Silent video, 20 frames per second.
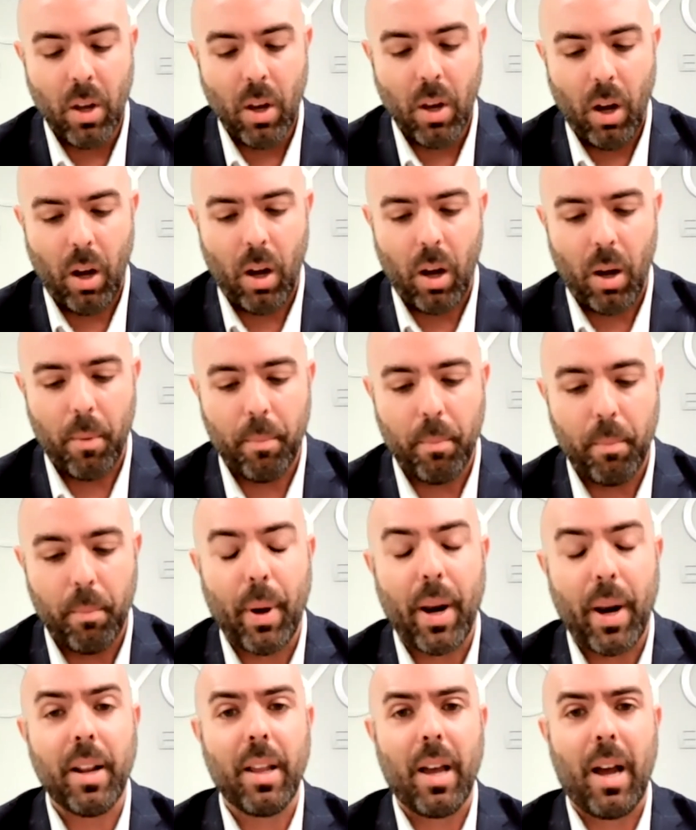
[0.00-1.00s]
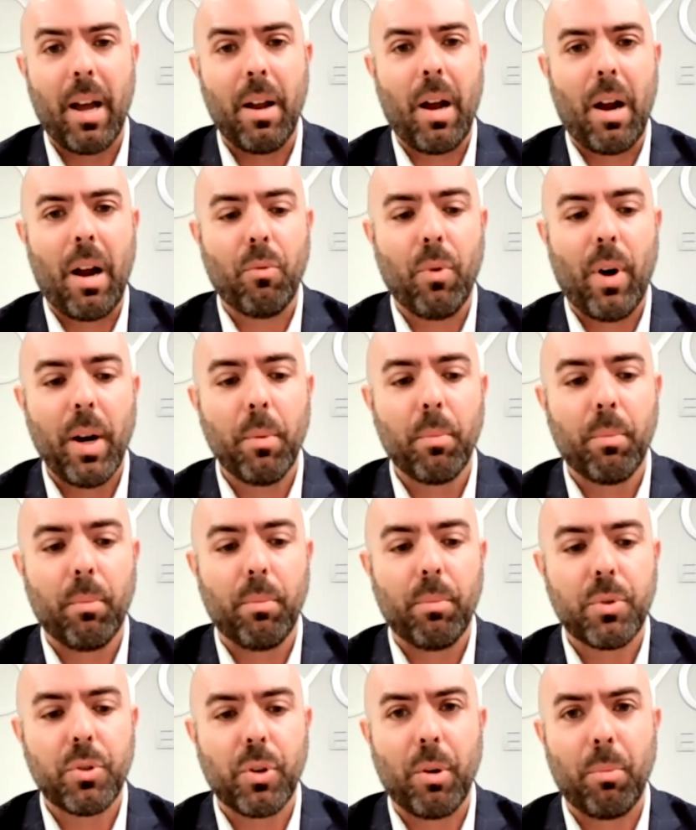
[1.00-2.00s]
But I want
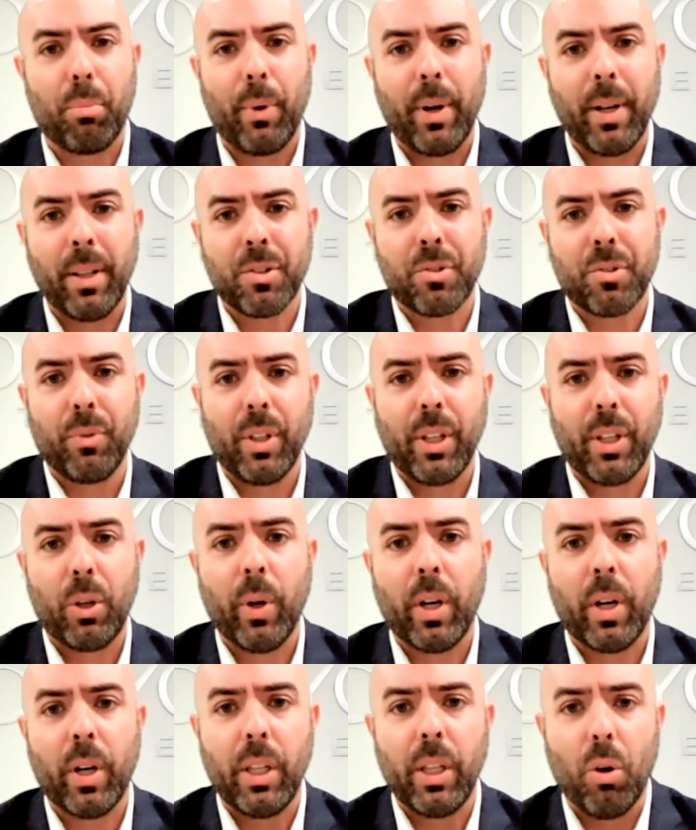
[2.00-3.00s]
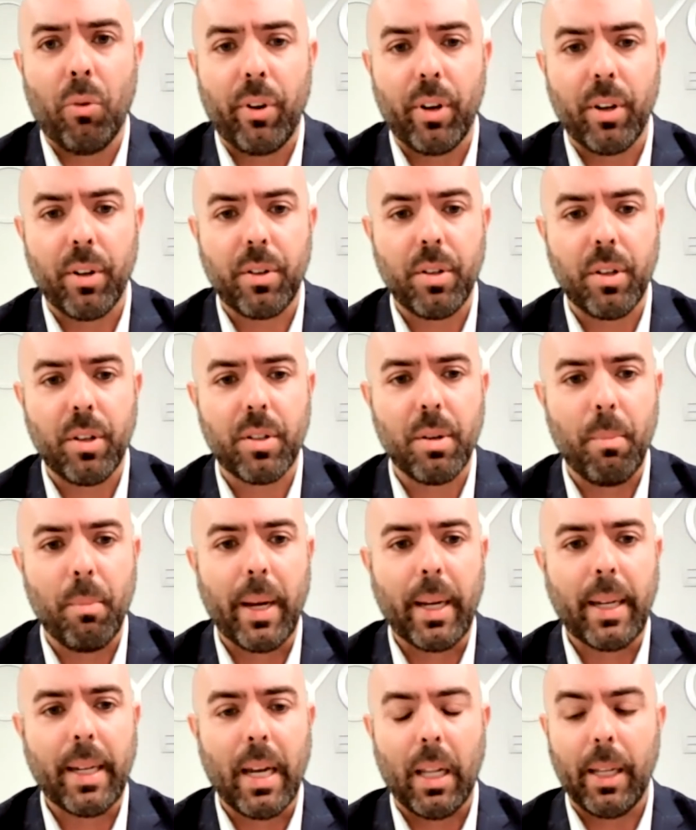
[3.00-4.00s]
to sort of bring this really quickly over to
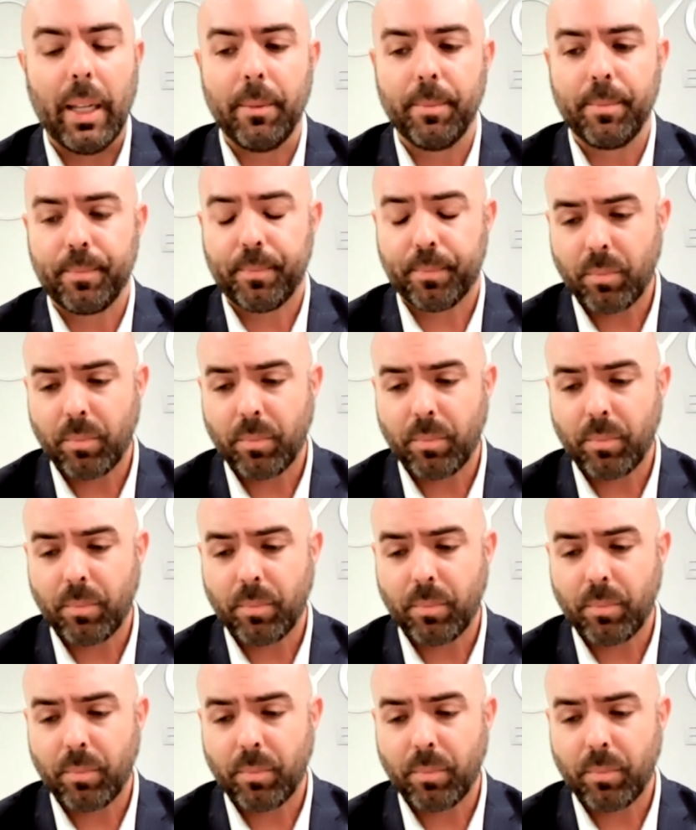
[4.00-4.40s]
Mike Kelly.